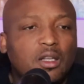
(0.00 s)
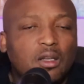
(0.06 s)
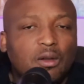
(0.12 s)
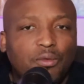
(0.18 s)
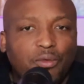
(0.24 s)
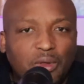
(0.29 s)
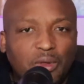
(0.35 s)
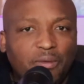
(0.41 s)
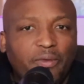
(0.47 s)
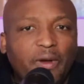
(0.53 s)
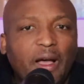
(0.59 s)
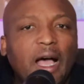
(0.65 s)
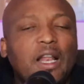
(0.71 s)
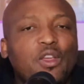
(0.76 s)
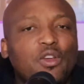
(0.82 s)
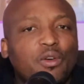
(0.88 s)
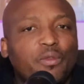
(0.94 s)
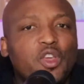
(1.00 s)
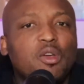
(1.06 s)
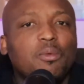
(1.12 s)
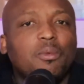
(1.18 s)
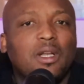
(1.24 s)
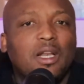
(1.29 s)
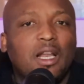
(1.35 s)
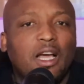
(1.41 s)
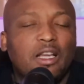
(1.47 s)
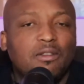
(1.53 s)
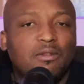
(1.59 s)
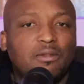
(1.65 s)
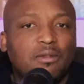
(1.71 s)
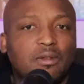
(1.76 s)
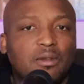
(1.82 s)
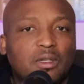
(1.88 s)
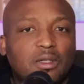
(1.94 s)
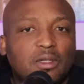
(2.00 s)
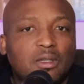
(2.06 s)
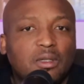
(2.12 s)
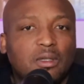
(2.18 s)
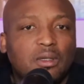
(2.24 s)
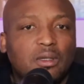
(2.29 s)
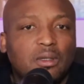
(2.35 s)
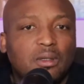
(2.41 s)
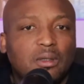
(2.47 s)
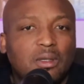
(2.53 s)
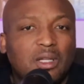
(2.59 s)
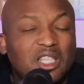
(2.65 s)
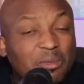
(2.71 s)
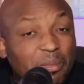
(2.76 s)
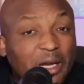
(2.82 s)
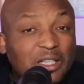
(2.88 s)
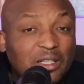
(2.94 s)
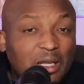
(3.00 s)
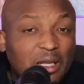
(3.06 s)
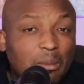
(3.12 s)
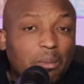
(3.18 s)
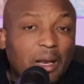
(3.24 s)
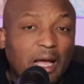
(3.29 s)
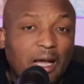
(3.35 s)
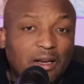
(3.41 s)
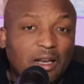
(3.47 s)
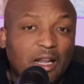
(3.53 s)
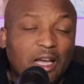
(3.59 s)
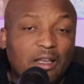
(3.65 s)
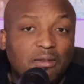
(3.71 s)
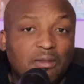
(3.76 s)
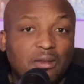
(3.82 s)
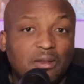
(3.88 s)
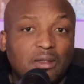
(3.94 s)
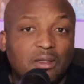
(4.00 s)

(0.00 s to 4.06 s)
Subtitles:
for the value of human life, especially a black life.